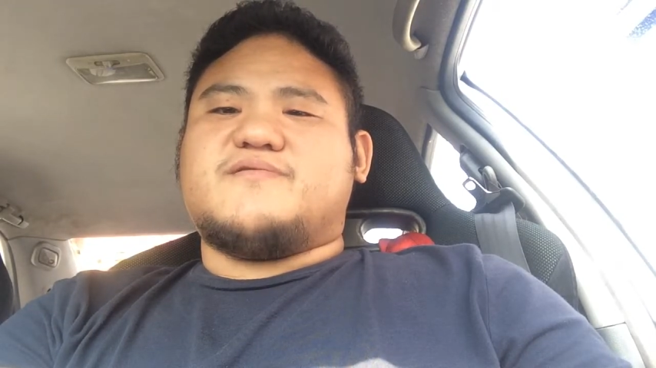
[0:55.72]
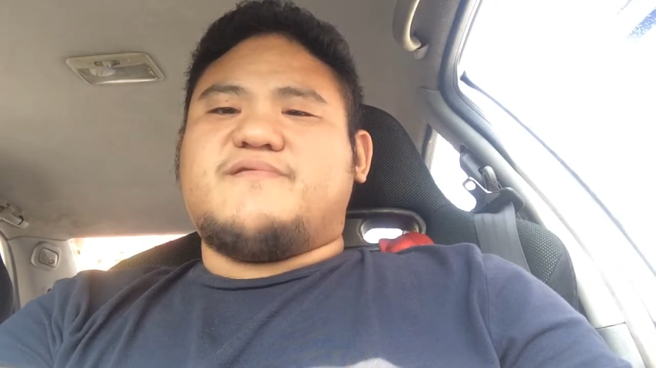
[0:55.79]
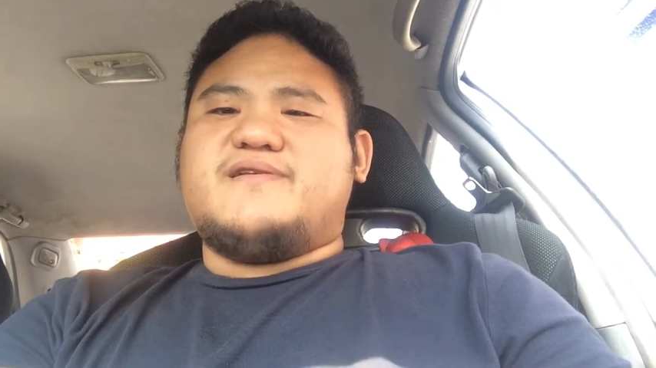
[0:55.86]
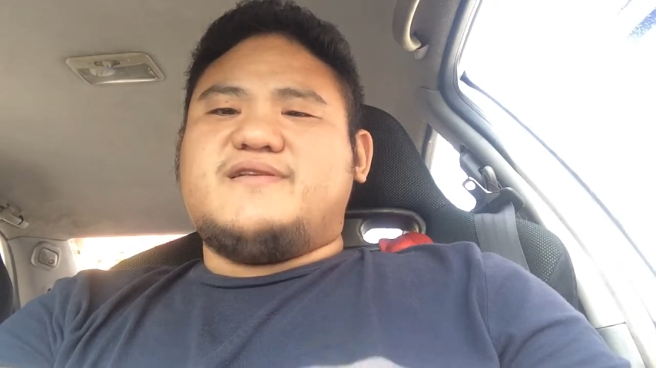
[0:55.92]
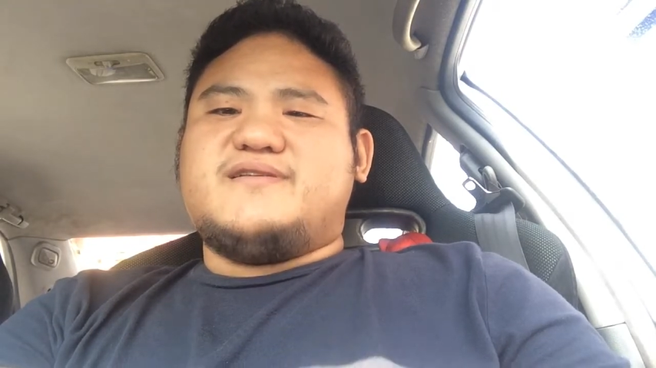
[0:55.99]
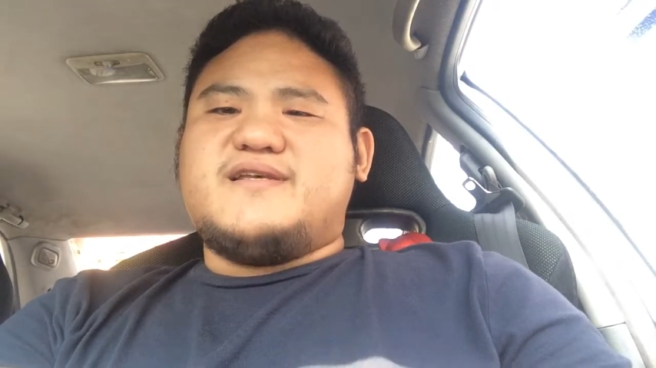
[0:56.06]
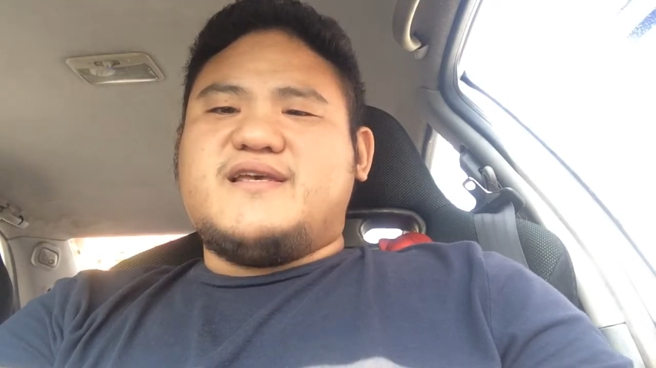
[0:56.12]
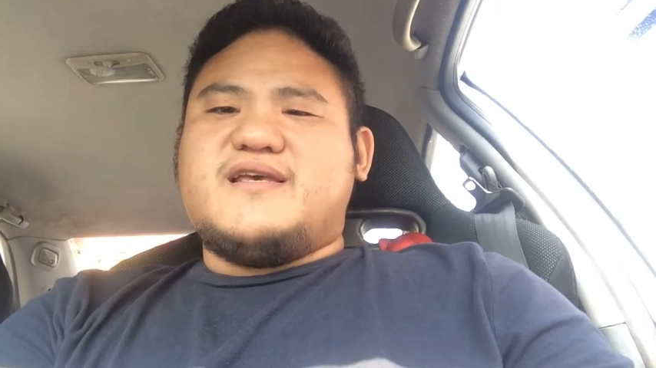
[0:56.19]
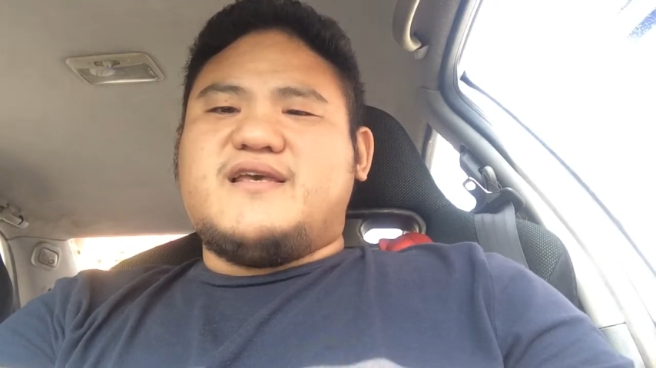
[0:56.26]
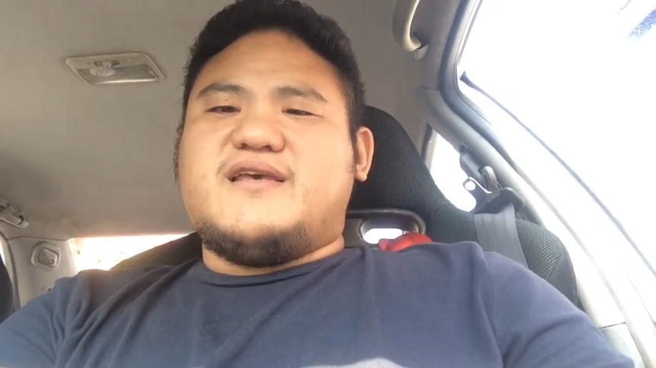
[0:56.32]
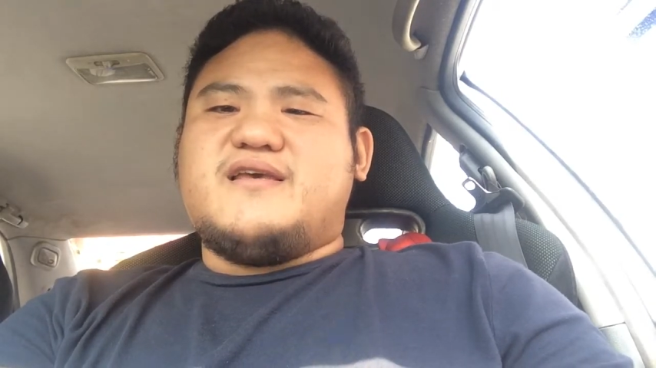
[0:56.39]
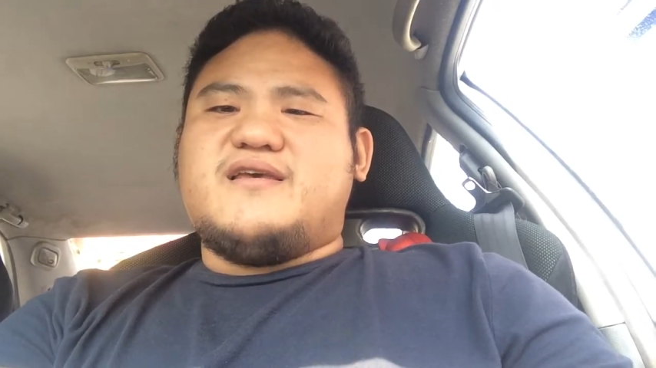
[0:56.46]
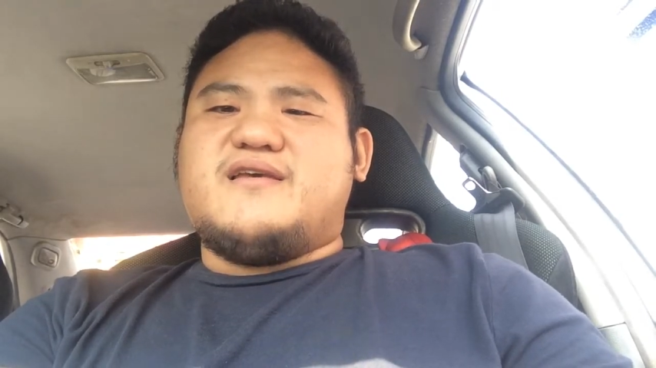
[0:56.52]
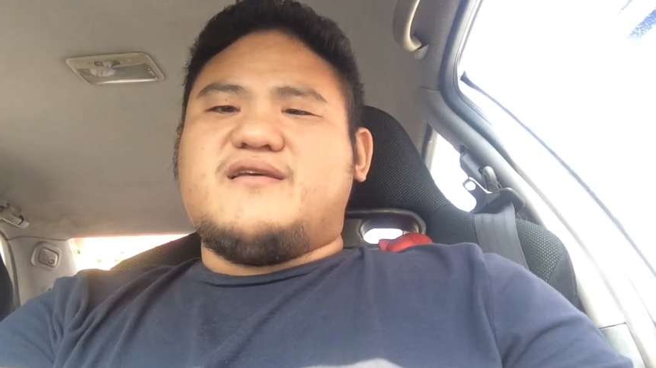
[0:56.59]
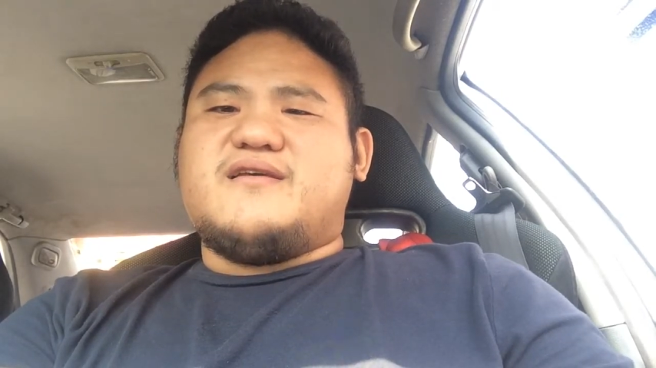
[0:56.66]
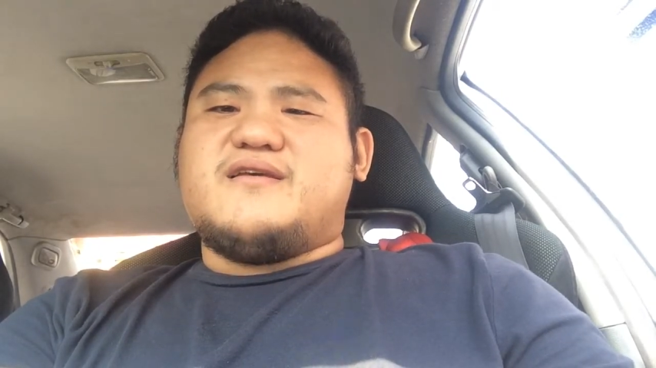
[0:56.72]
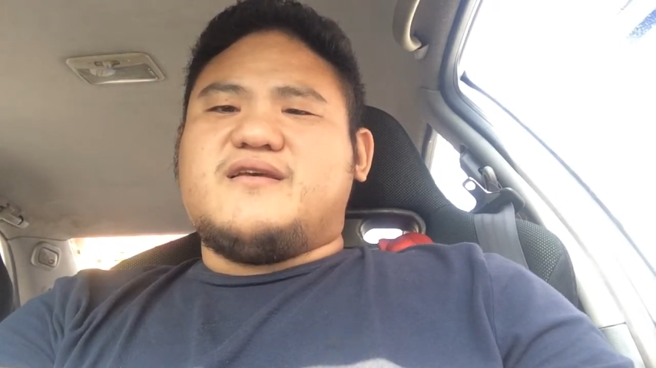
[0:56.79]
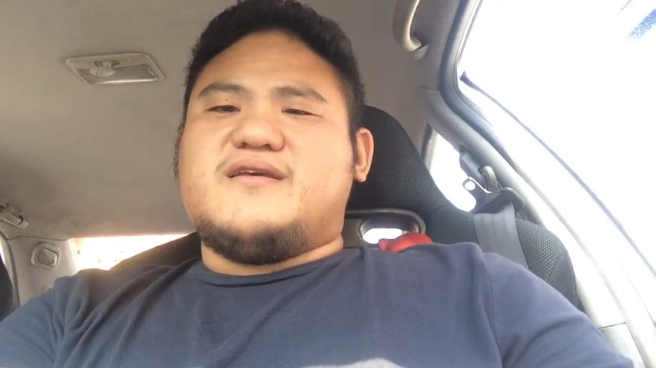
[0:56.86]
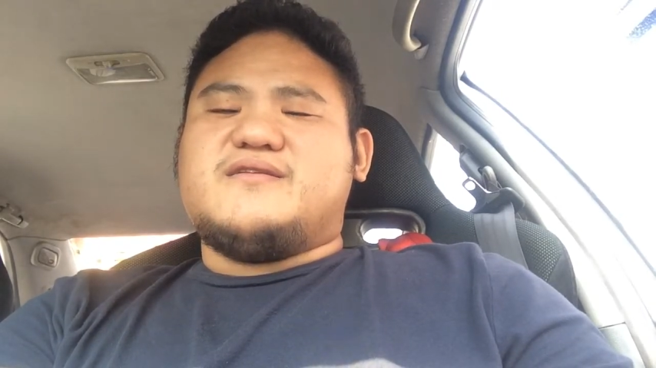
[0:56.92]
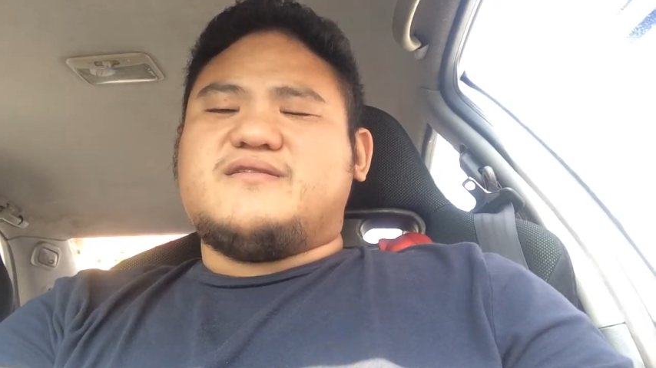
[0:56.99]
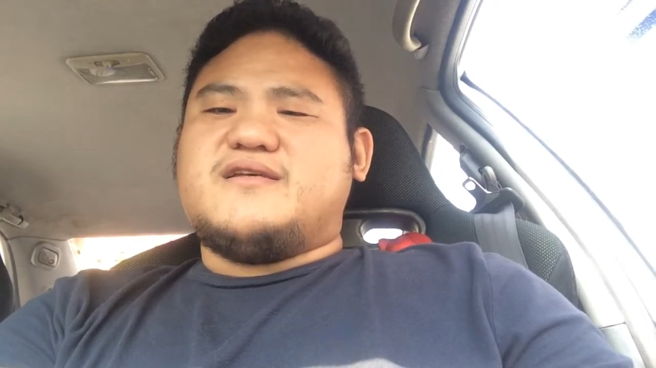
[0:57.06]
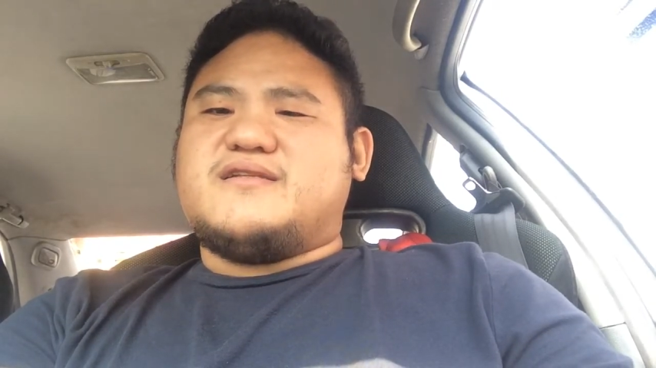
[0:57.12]
We'll see,
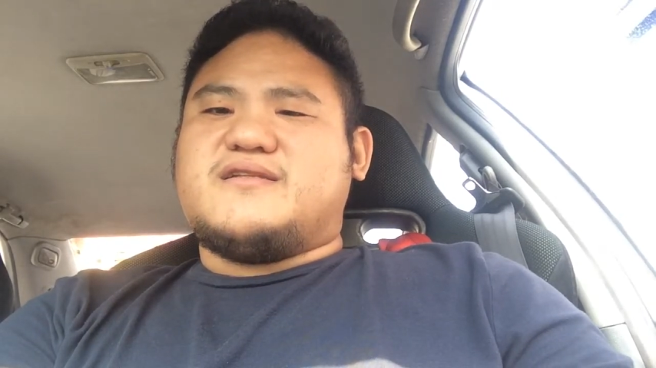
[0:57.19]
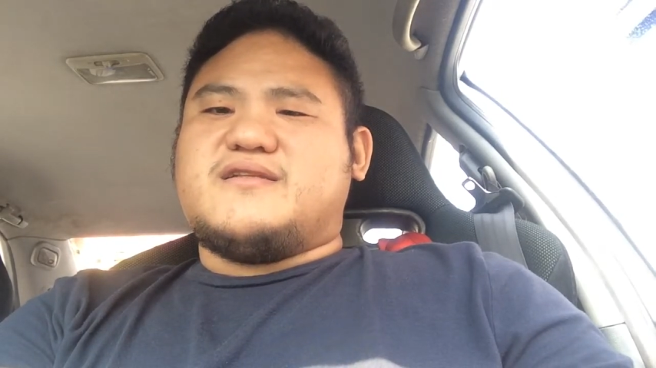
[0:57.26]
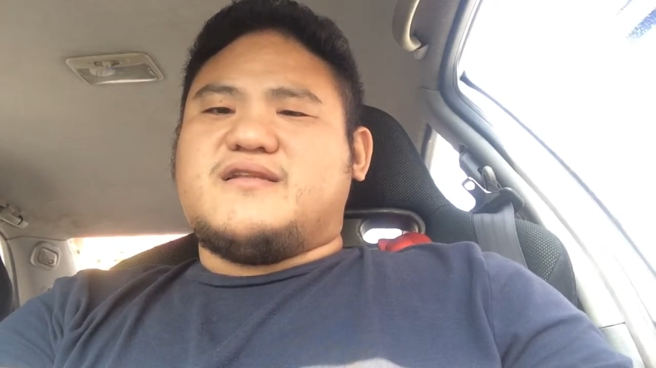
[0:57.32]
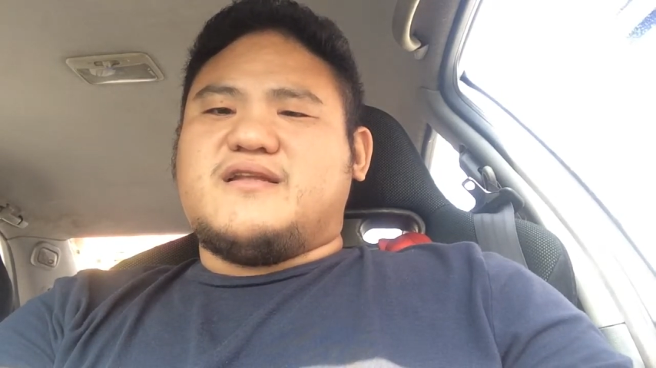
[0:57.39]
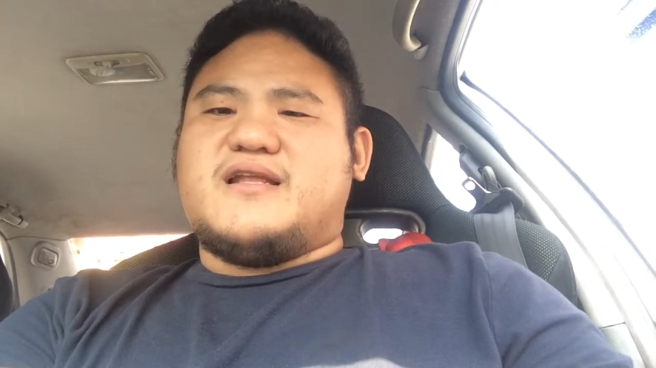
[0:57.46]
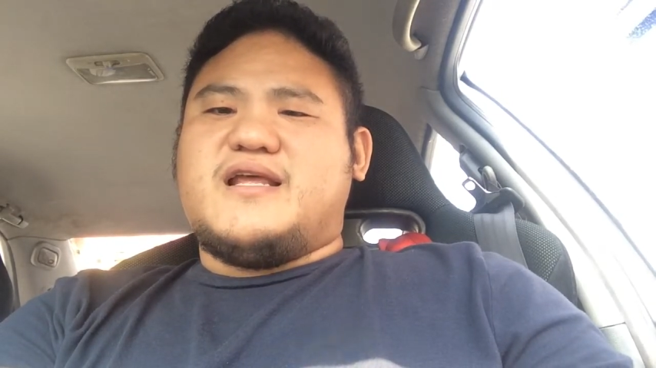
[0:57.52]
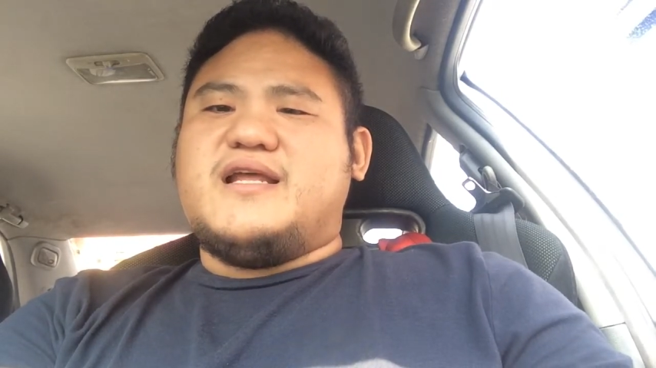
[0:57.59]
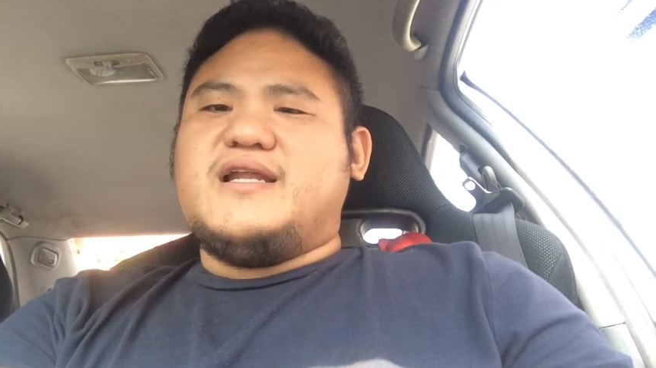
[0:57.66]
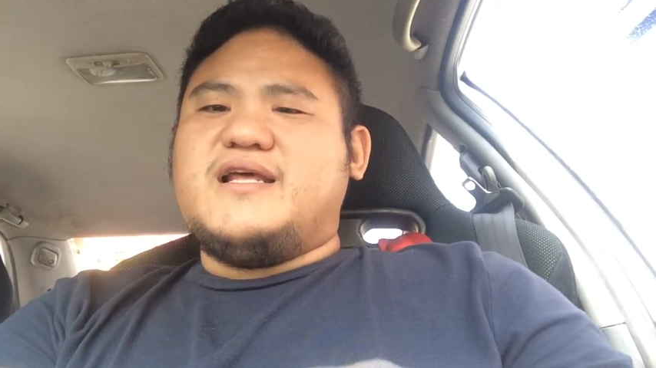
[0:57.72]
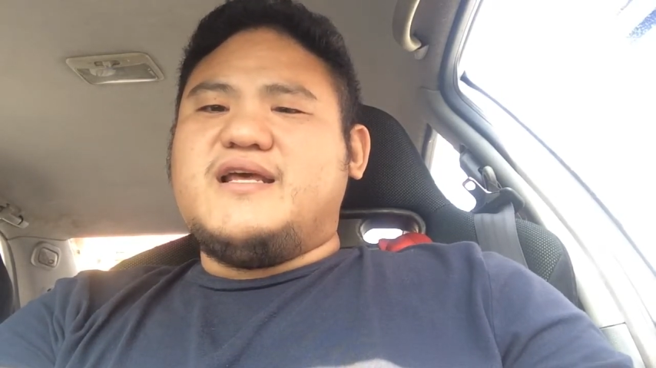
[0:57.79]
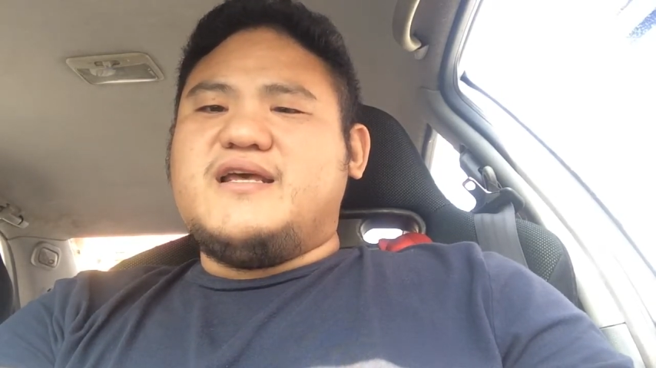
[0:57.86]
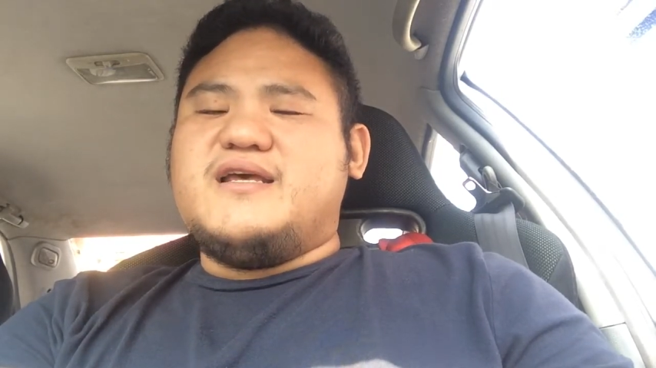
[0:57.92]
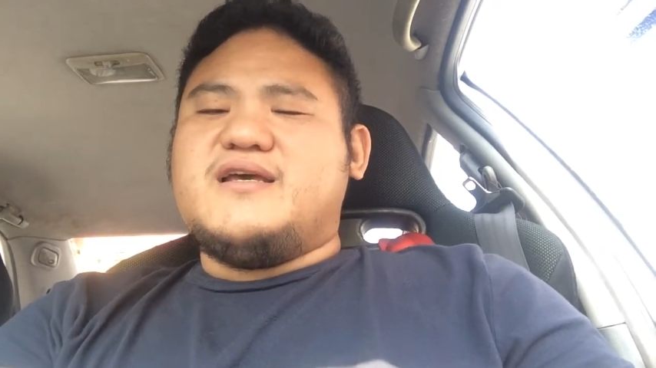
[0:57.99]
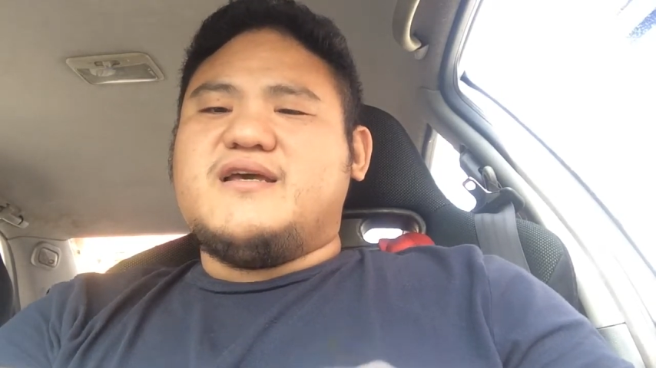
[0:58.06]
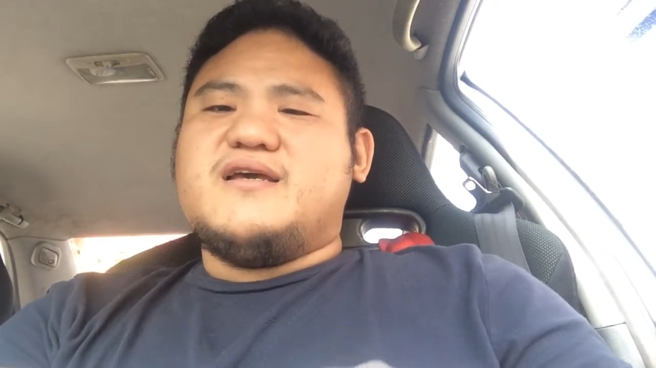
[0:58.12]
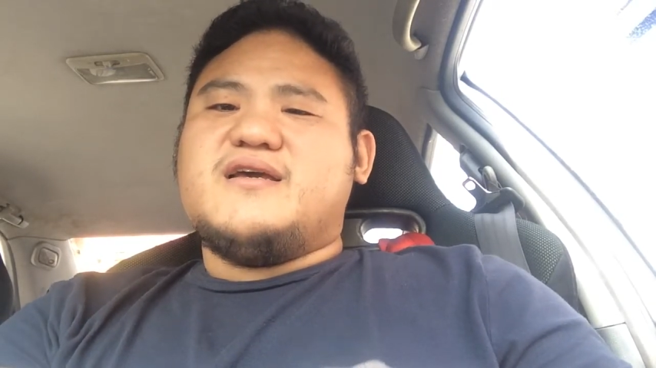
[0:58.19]
is it really